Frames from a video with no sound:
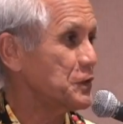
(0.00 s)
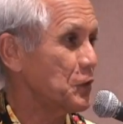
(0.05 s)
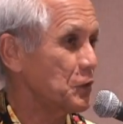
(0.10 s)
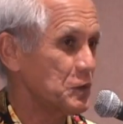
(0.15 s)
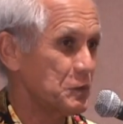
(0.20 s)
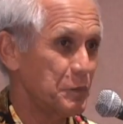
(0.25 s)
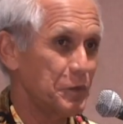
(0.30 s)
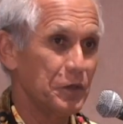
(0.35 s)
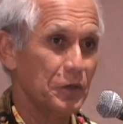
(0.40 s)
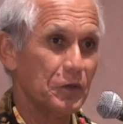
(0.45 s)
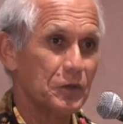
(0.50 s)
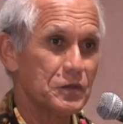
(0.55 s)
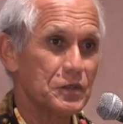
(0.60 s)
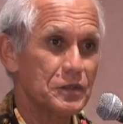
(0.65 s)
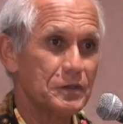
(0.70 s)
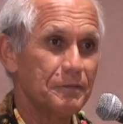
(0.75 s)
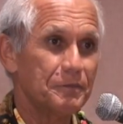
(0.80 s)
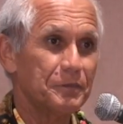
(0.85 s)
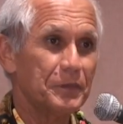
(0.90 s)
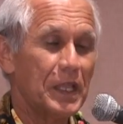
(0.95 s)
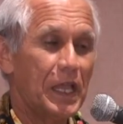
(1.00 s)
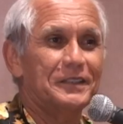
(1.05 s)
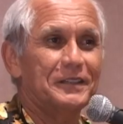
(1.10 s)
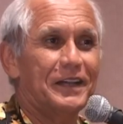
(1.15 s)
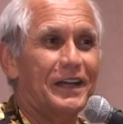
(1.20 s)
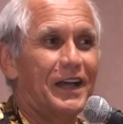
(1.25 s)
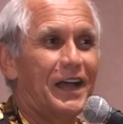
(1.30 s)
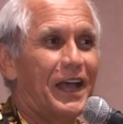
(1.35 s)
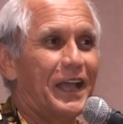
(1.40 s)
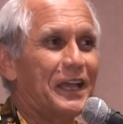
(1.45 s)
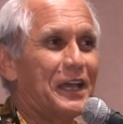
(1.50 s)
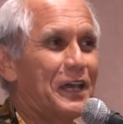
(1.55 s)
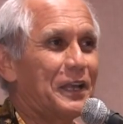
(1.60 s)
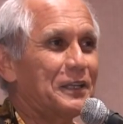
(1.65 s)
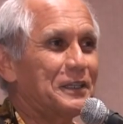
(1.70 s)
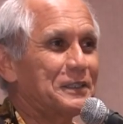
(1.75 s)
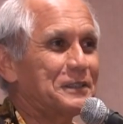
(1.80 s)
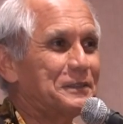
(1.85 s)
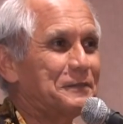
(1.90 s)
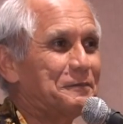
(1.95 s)
those bills. I got
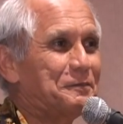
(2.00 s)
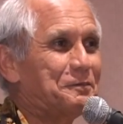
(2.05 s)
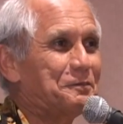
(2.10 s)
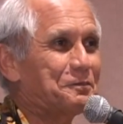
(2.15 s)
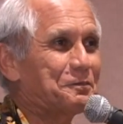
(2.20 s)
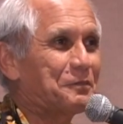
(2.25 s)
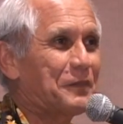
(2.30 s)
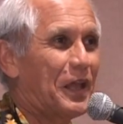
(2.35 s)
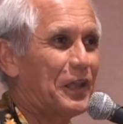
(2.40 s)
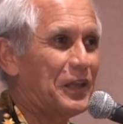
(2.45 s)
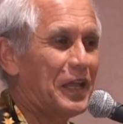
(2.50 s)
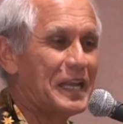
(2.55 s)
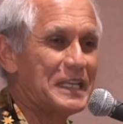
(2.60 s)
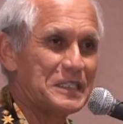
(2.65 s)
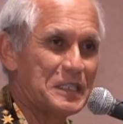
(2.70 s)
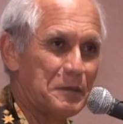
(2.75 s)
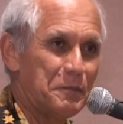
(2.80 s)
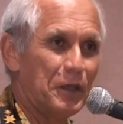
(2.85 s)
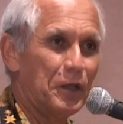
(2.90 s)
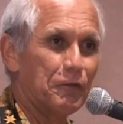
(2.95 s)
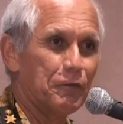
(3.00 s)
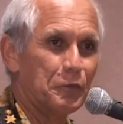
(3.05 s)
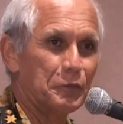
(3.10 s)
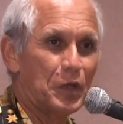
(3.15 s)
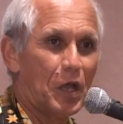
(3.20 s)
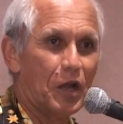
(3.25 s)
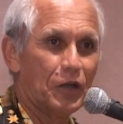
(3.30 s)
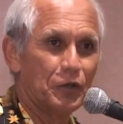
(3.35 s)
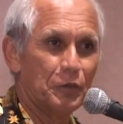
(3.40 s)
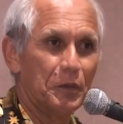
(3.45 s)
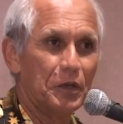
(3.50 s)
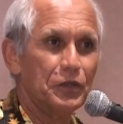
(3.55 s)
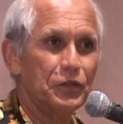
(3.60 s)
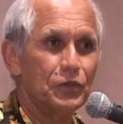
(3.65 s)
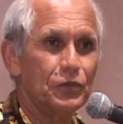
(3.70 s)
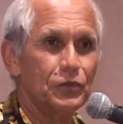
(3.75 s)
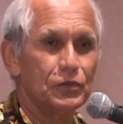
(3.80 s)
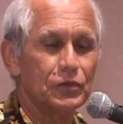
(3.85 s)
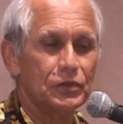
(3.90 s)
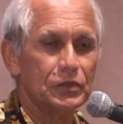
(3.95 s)
a nice email from Dr.
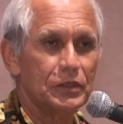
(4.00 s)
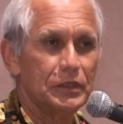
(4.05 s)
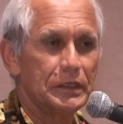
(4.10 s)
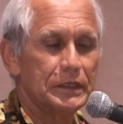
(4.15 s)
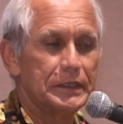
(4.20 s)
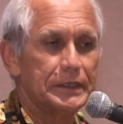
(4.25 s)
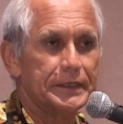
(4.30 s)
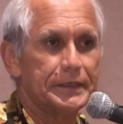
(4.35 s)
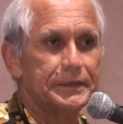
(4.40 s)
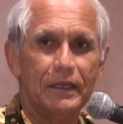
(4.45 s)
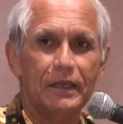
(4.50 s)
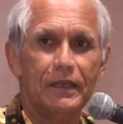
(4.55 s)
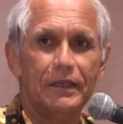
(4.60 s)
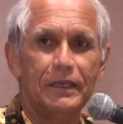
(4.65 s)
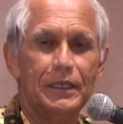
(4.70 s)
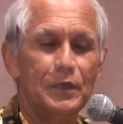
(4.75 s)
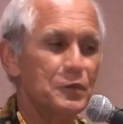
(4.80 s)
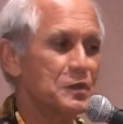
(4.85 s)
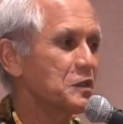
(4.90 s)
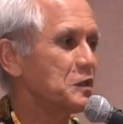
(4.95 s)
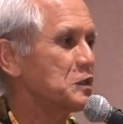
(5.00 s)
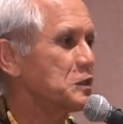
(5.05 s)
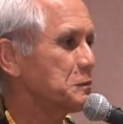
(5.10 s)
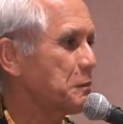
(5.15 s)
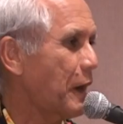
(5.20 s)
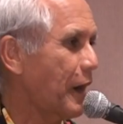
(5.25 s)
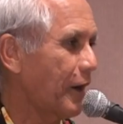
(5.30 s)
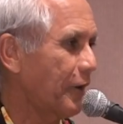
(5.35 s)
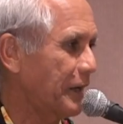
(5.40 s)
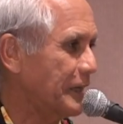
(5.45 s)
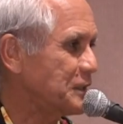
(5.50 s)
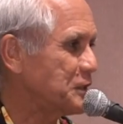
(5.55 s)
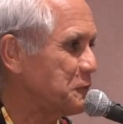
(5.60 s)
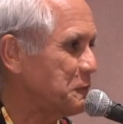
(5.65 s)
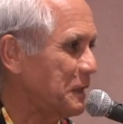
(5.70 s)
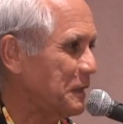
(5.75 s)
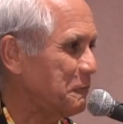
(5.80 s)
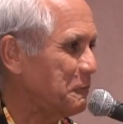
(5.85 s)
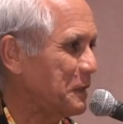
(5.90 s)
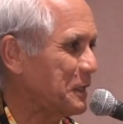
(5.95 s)
McDougall. He was inspiring to
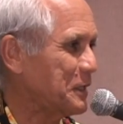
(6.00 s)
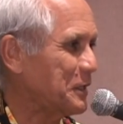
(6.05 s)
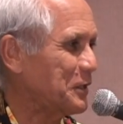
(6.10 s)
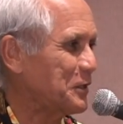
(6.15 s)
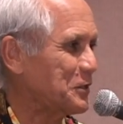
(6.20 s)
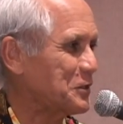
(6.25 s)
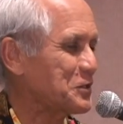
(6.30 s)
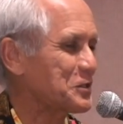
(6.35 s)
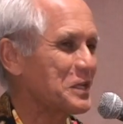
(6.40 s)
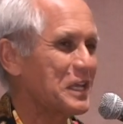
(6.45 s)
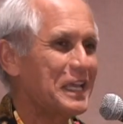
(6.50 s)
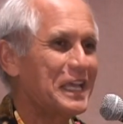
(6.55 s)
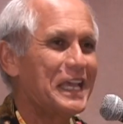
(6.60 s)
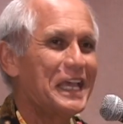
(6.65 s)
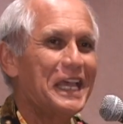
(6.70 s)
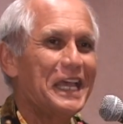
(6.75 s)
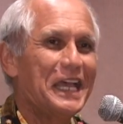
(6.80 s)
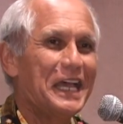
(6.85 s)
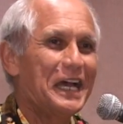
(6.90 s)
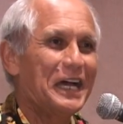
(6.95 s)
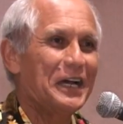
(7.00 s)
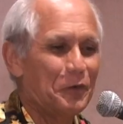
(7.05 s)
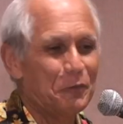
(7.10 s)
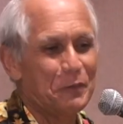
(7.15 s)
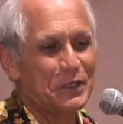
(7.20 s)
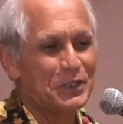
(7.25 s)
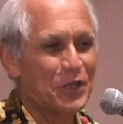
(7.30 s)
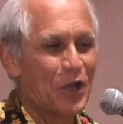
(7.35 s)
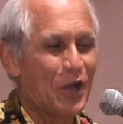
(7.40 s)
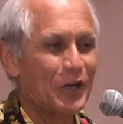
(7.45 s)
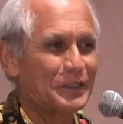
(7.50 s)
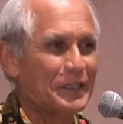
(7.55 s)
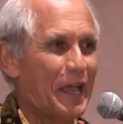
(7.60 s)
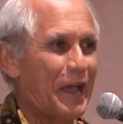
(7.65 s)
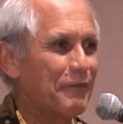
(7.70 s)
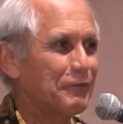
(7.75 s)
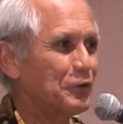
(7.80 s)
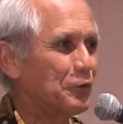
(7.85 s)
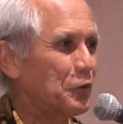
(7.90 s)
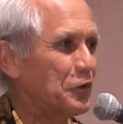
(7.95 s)
me because when we talked
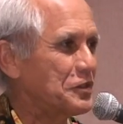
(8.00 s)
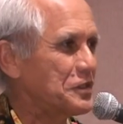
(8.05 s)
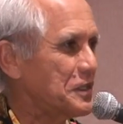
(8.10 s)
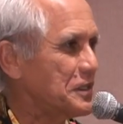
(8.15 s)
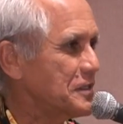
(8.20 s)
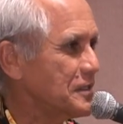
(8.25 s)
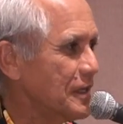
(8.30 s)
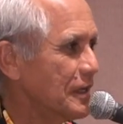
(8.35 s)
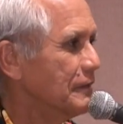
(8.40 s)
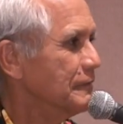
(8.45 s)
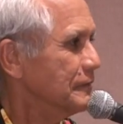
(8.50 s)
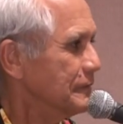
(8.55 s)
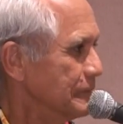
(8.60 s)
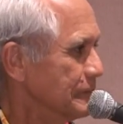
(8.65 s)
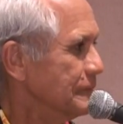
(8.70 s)
afterwards, he said,